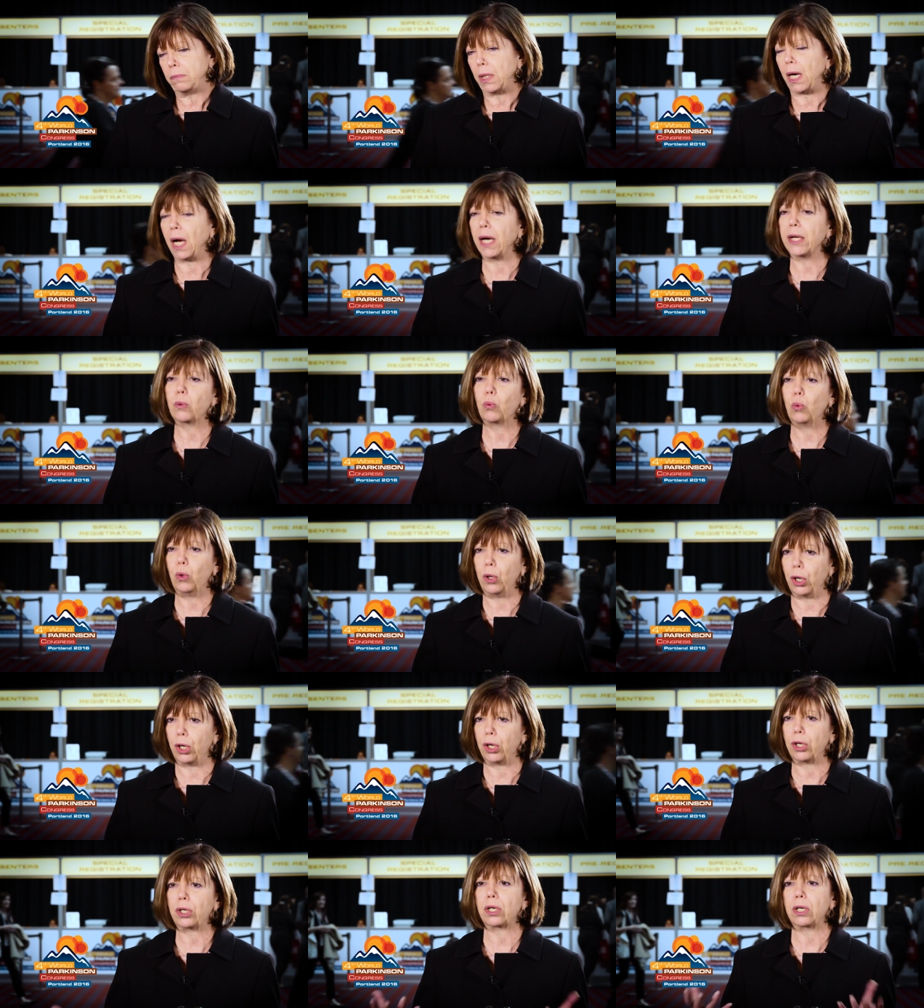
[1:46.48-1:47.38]
at
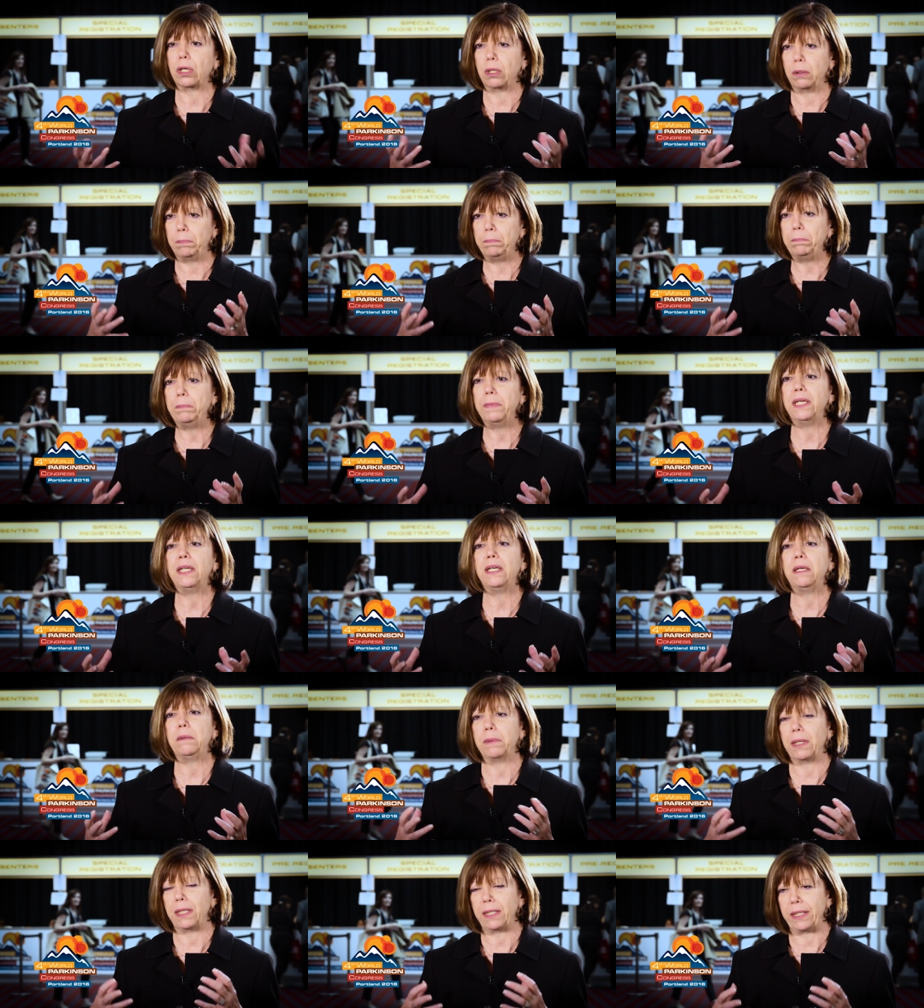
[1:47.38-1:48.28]
work
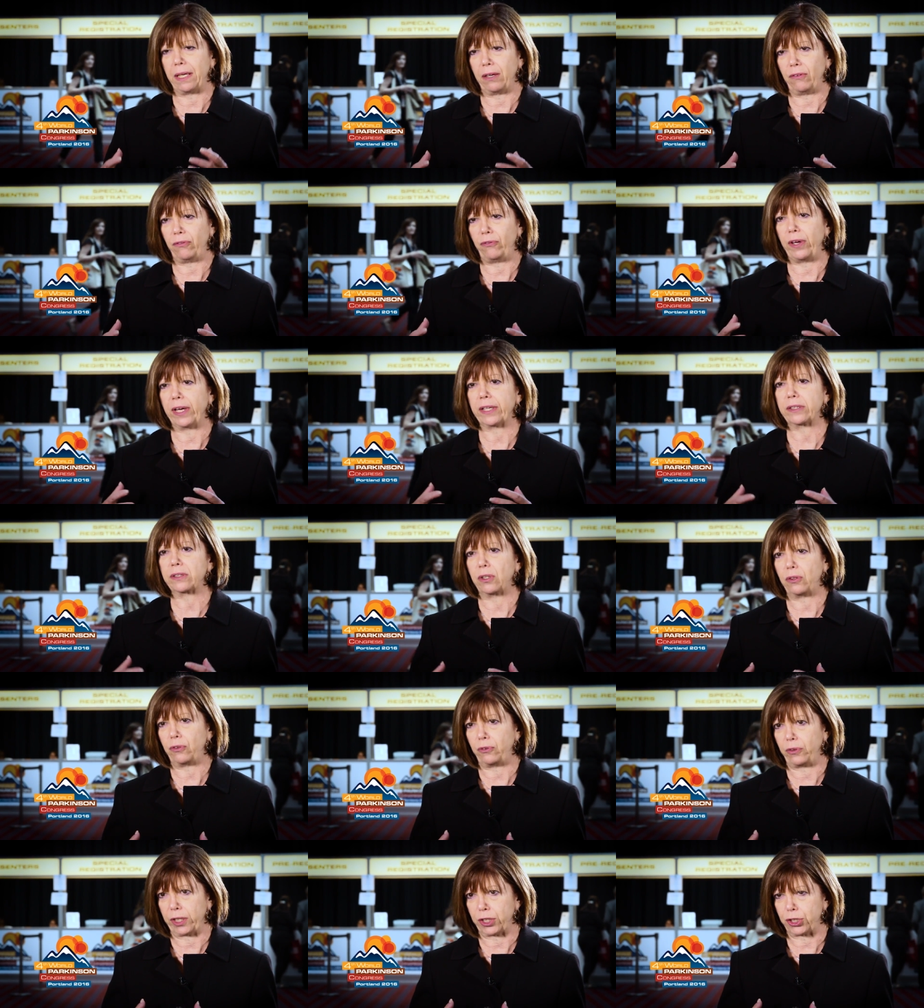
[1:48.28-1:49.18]
minimally affect
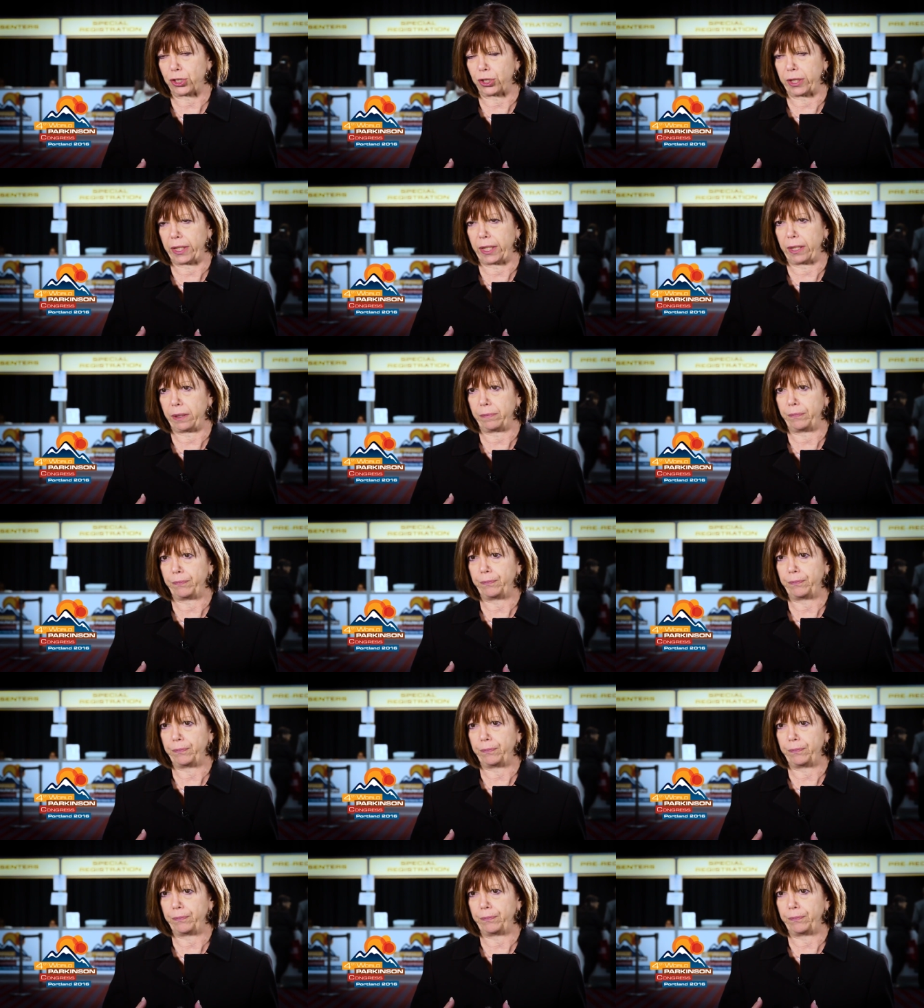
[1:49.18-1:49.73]
their functioning.